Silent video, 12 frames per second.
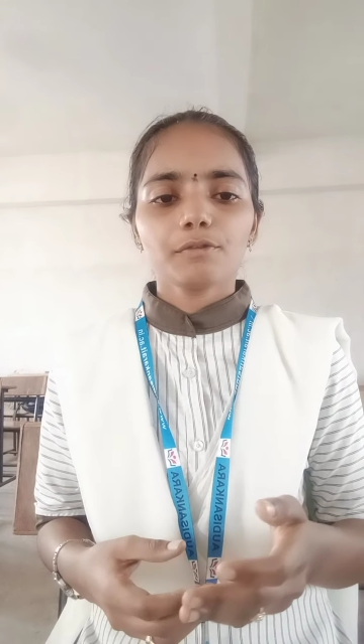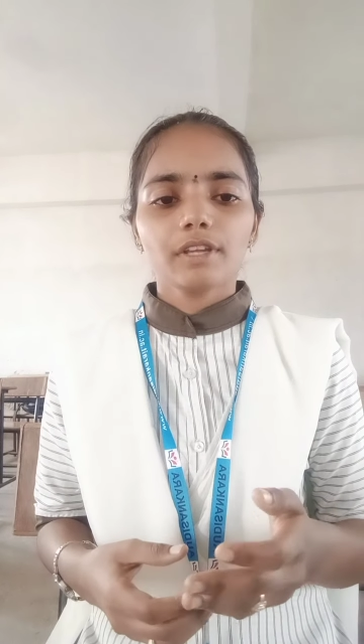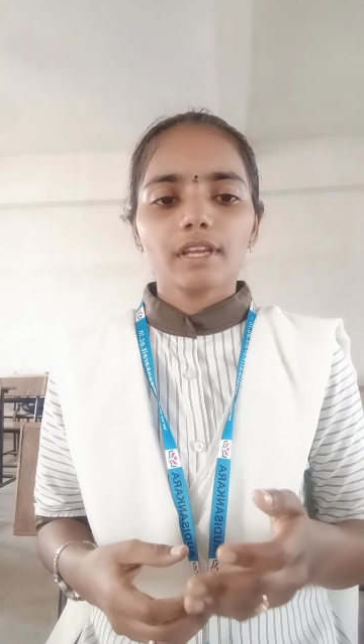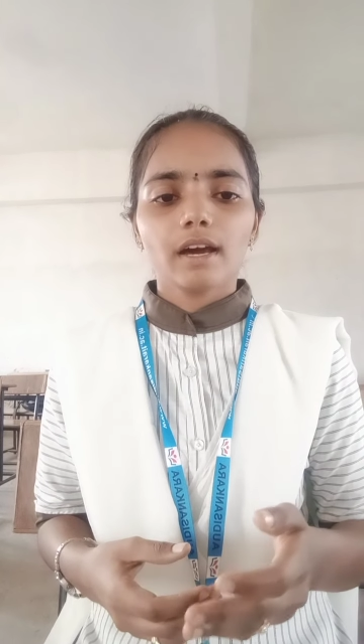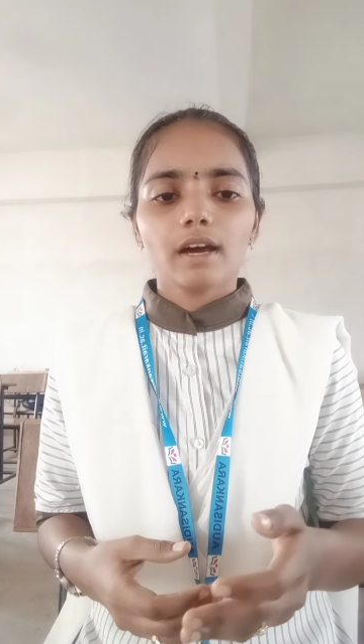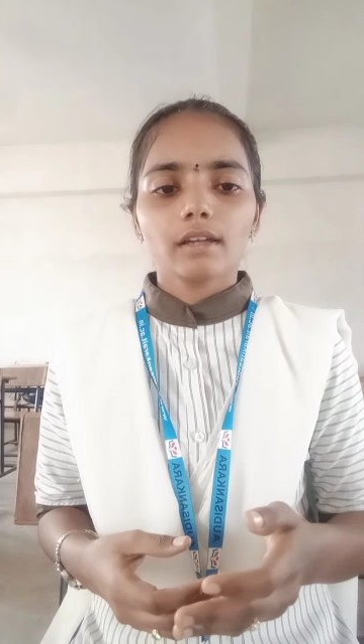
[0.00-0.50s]
we
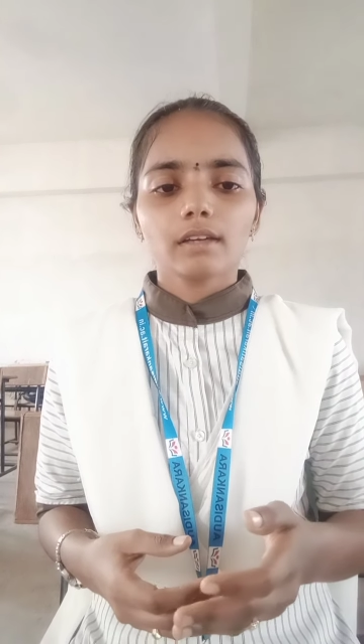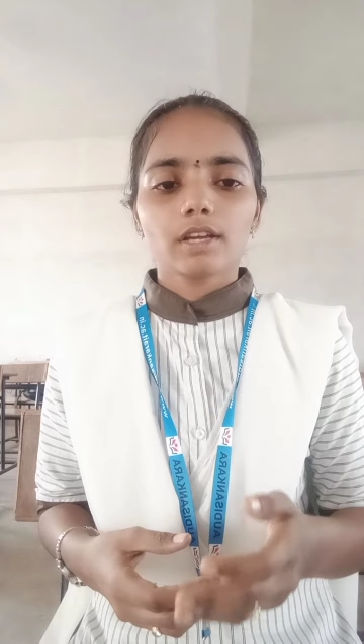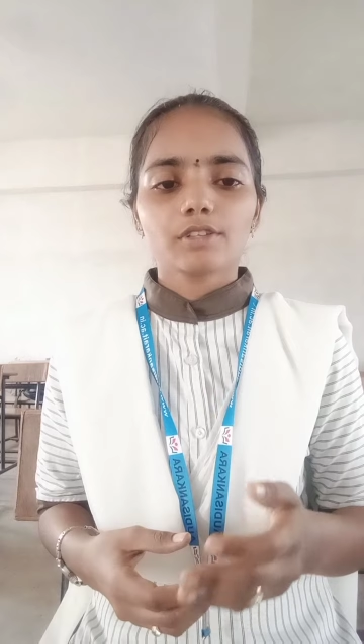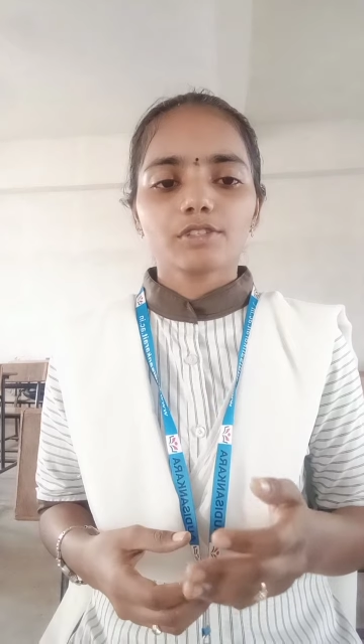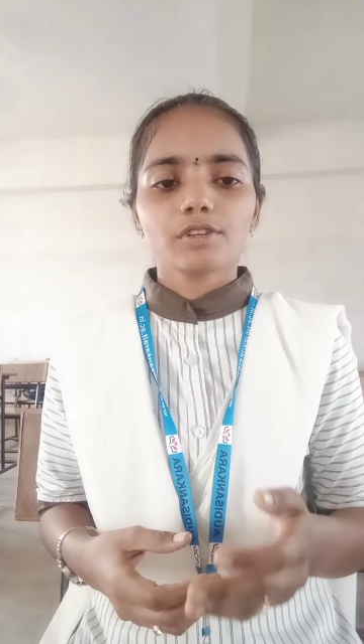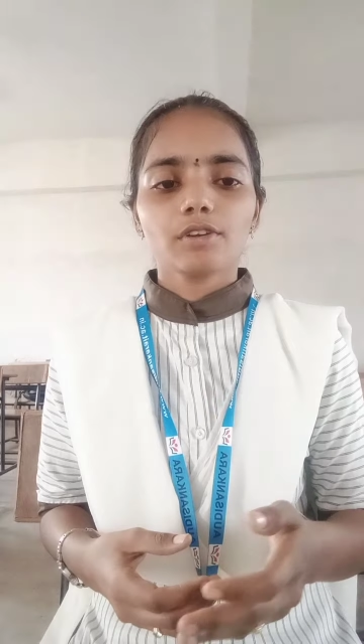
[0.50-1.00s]
are
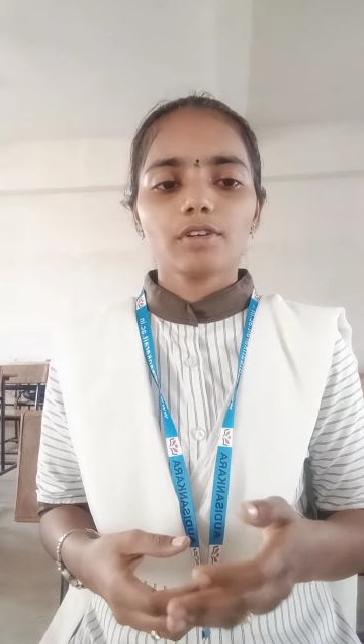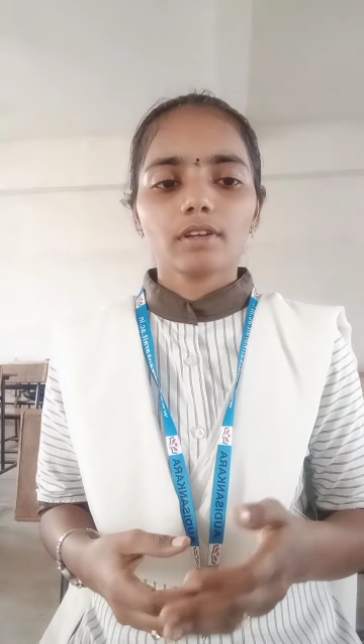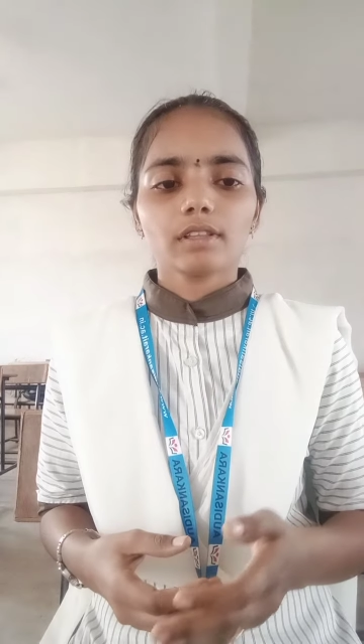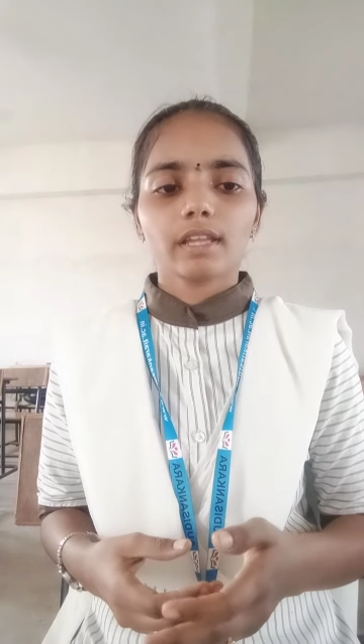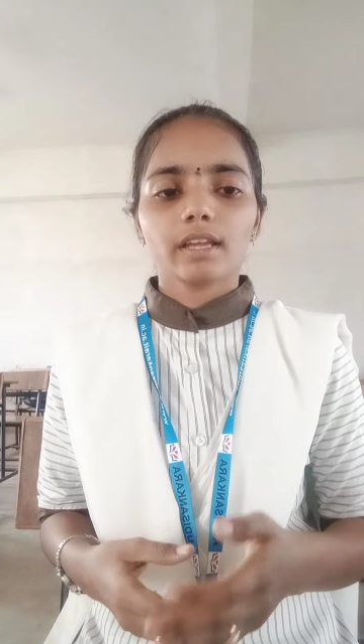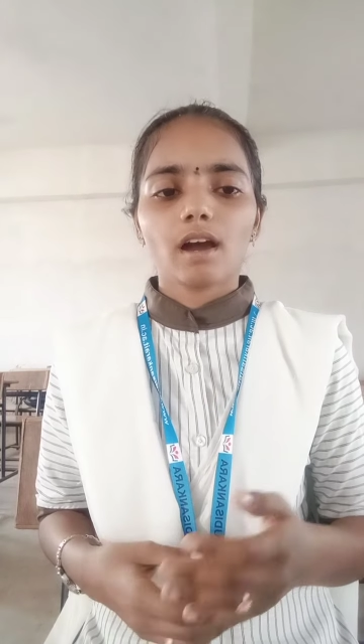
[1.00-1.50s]

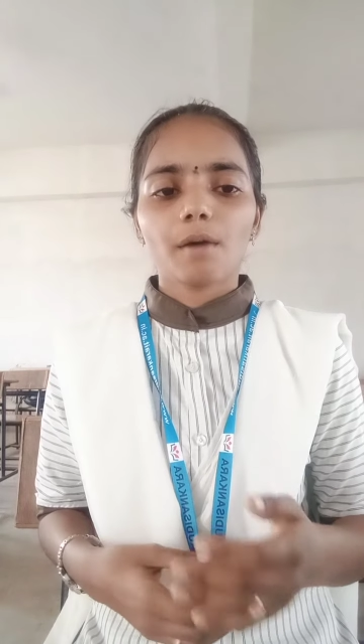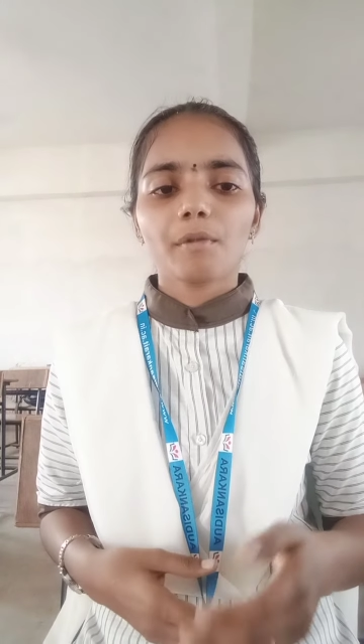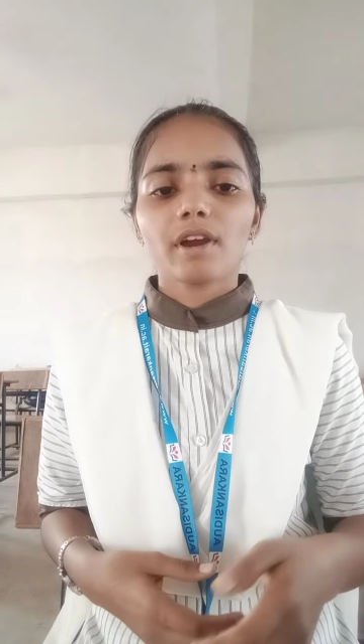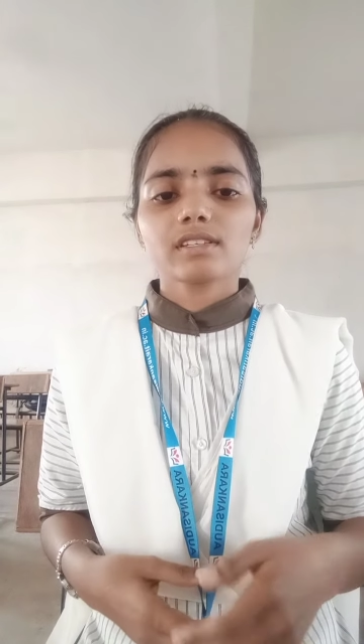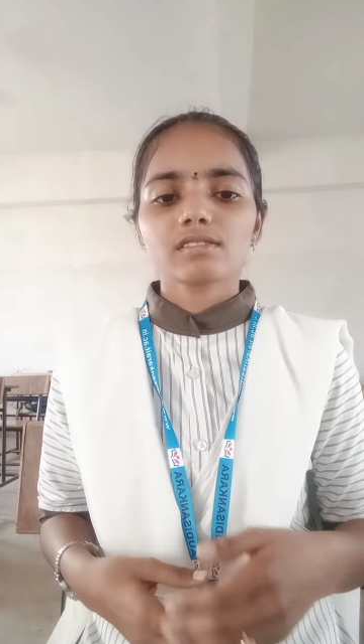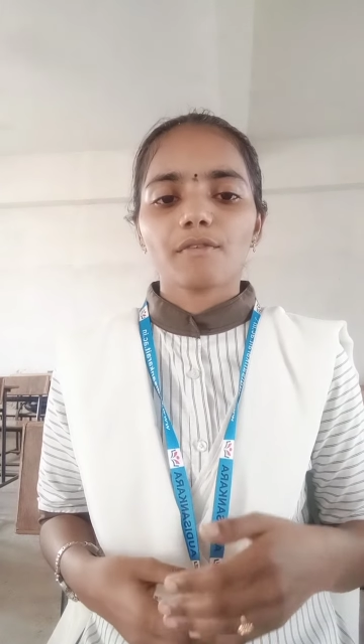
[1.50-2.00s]
executing the
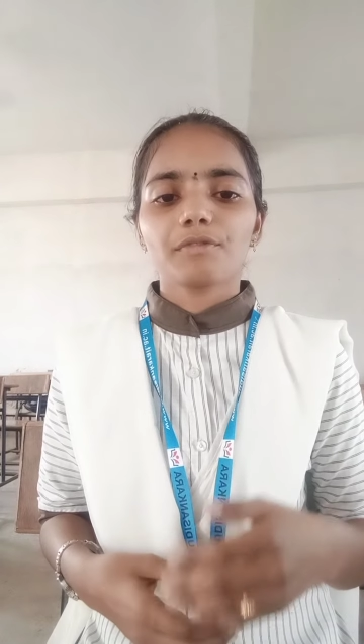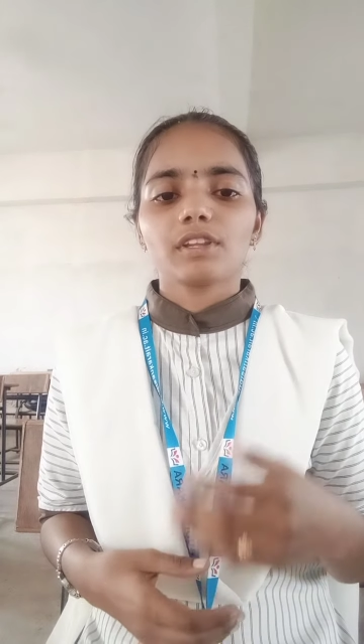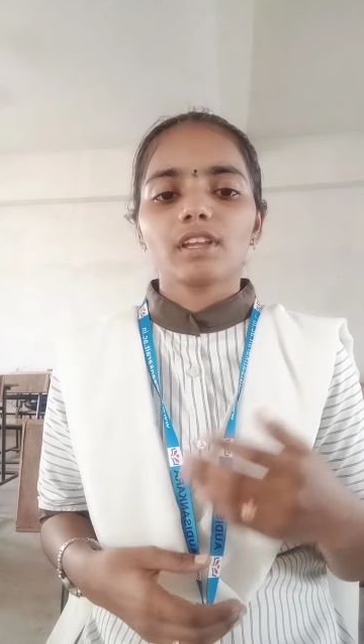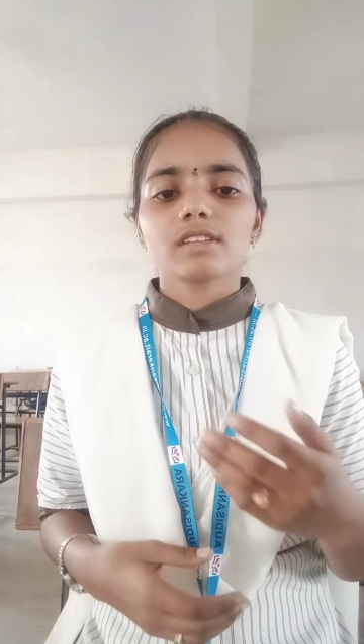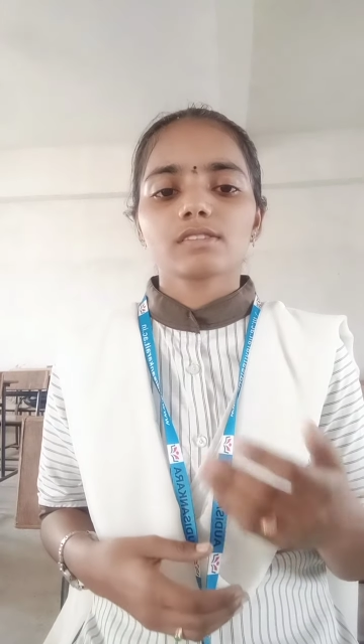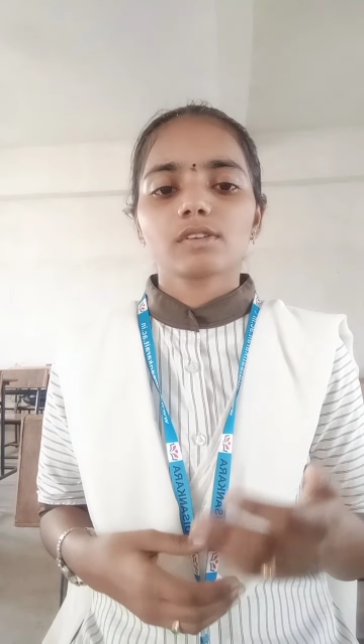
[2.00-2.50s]
commands of
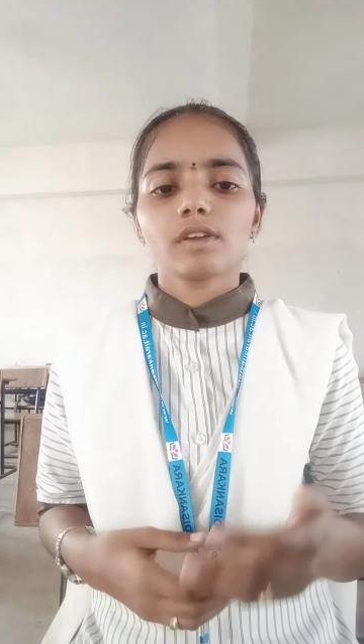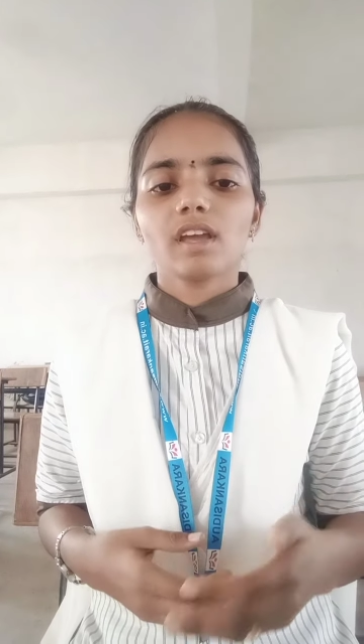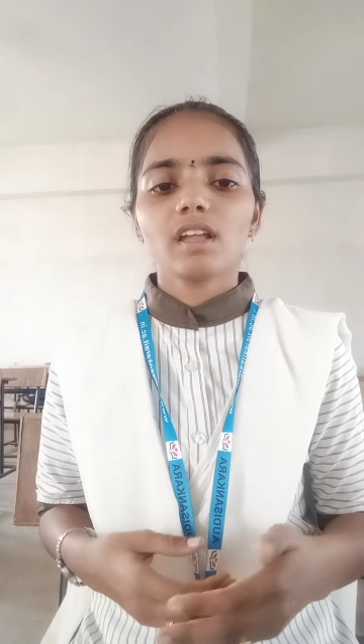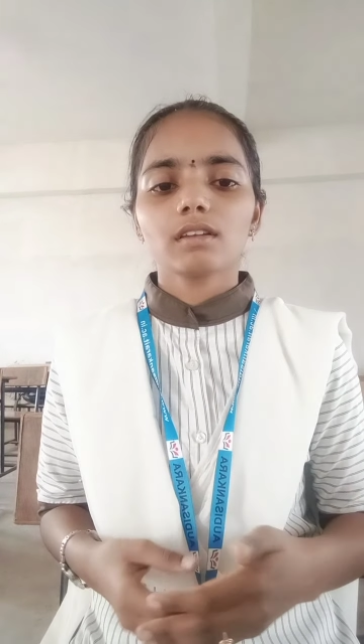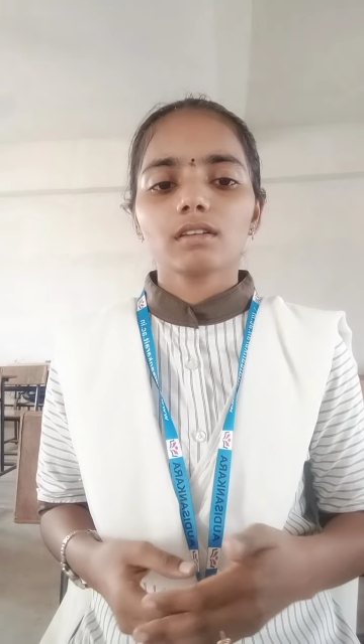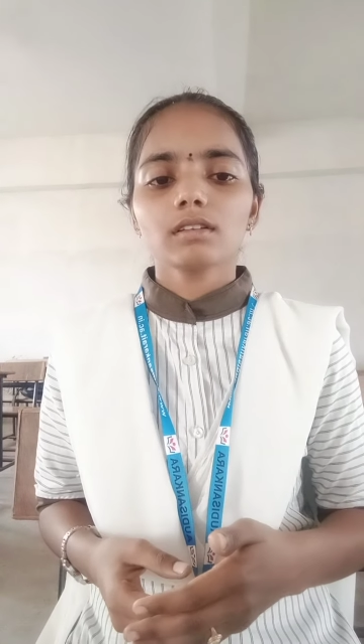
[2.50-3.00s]
the
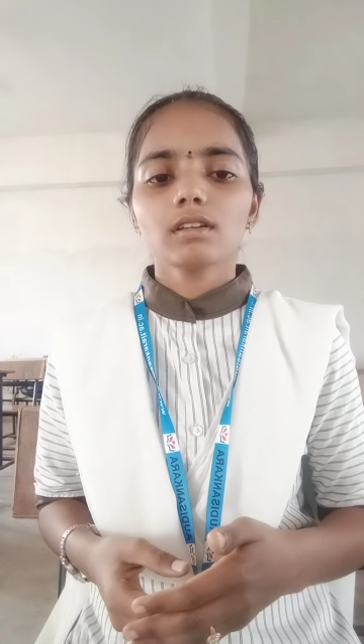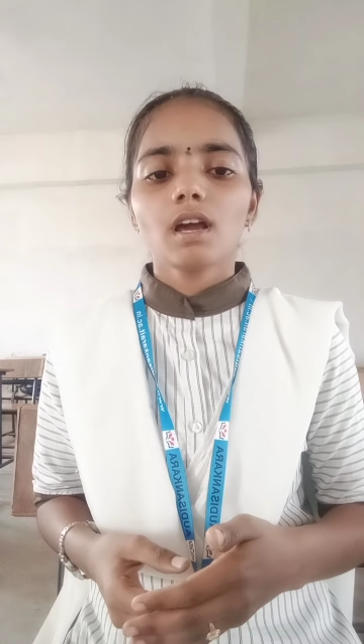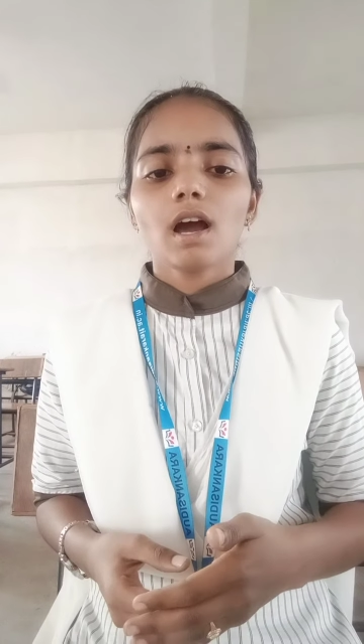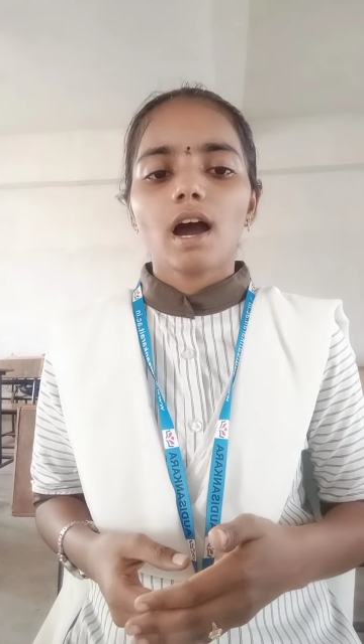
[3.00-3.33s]
SQL